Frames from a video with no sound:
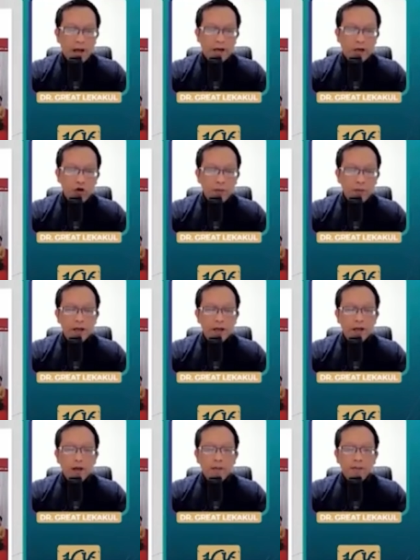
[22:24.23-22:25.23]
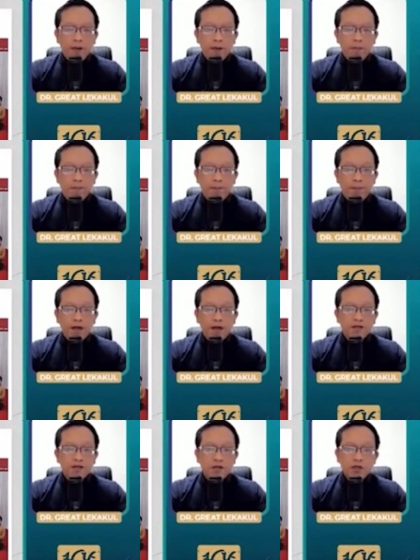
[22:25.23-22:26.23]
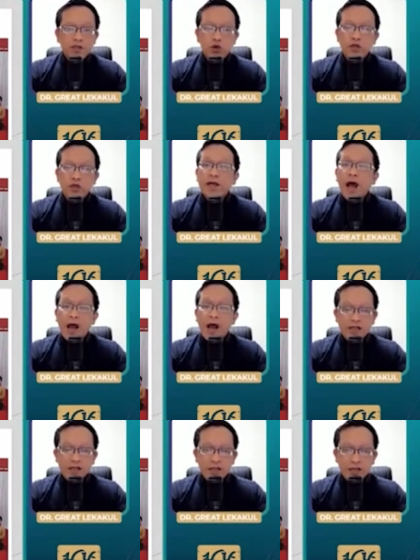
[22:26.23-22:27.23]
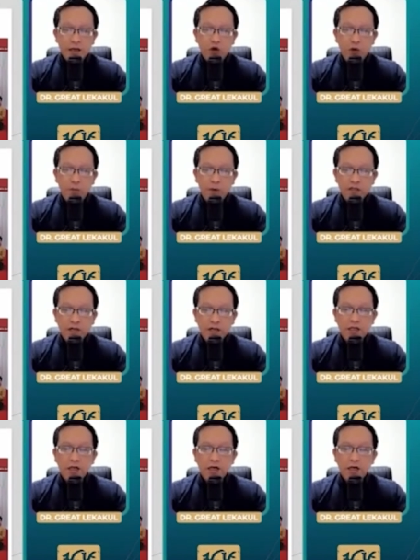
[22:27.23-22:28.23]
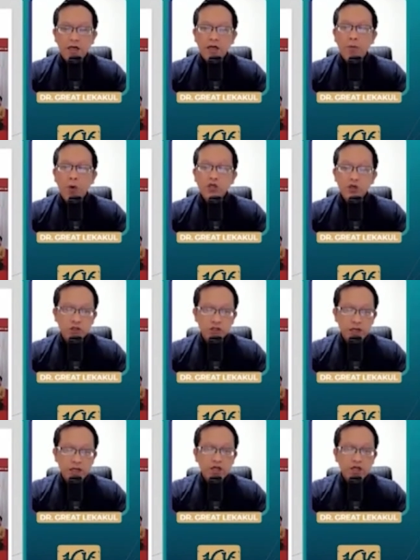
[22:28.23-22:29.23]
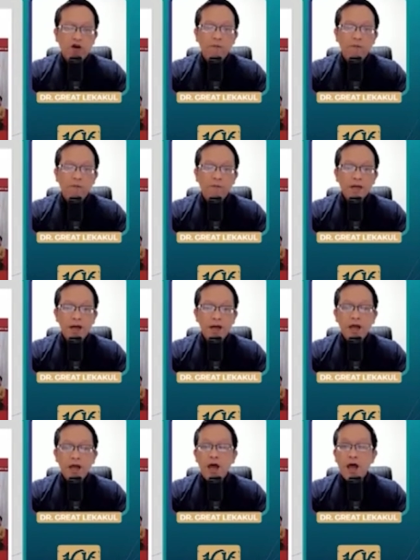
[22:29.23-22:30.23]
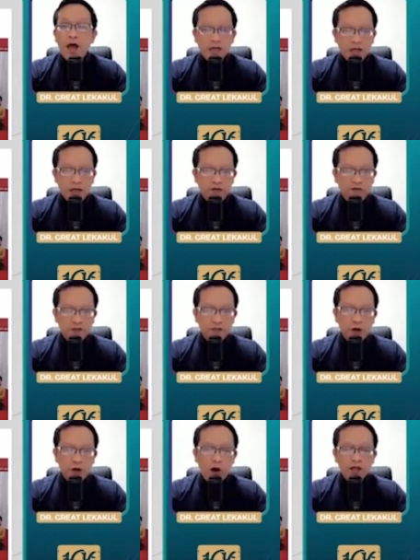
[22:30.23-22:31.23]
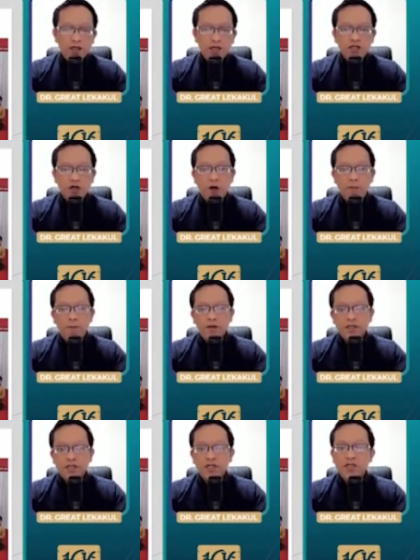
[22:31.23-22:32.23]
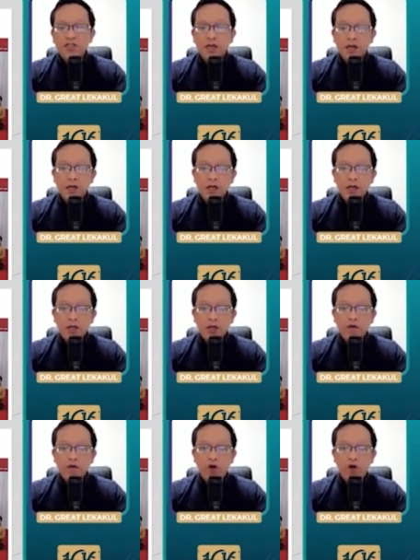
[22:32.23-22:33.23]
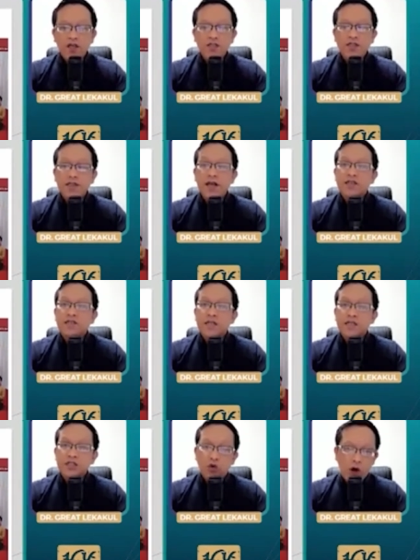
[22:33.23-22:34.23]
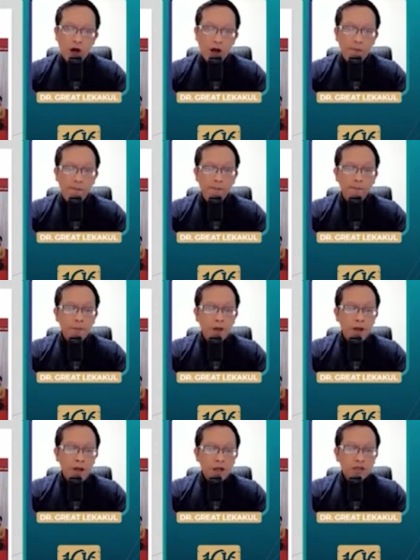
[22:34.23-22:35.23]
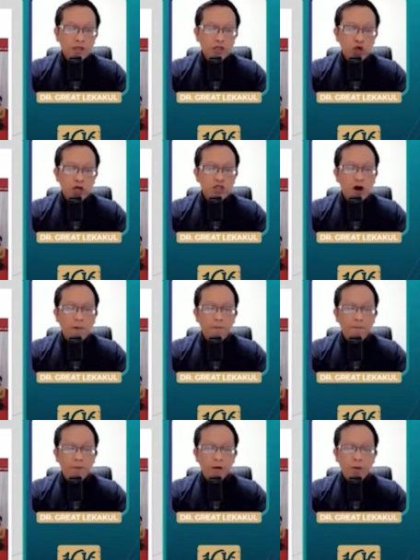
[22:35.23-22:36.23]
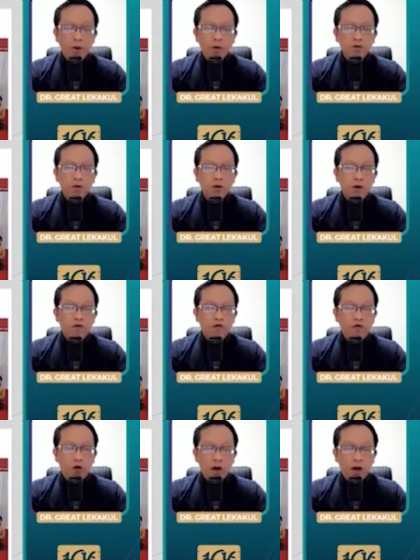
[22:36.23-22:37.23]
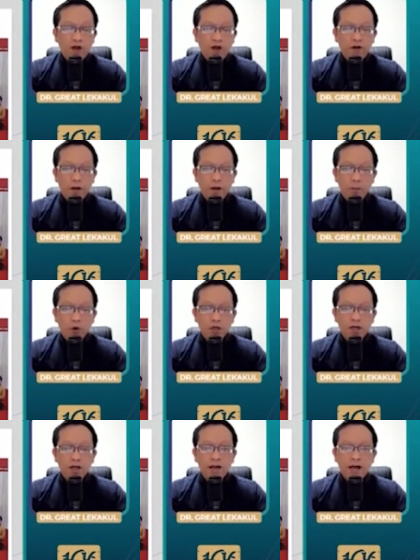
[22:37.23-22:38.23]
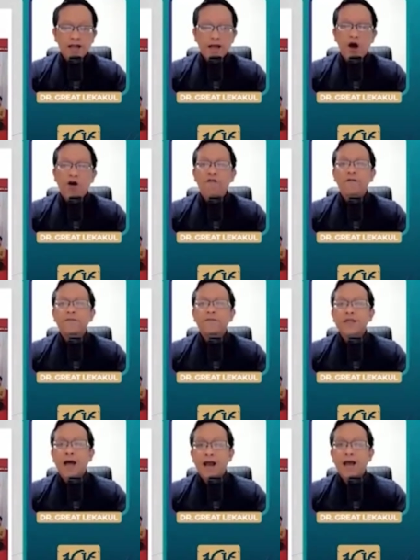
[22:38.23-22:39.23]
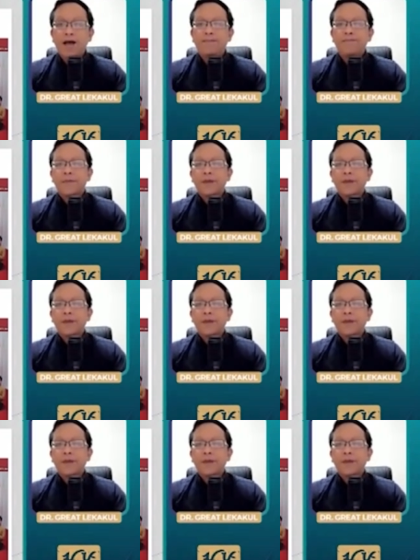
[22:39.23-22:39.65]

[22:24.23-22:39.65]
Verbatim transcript: Arguably, Phin Pia's sonic identity represents the emotional states of being and gives the characters of musicians internal voice that describe the change of people's folk life in modern Lanna of Thailand.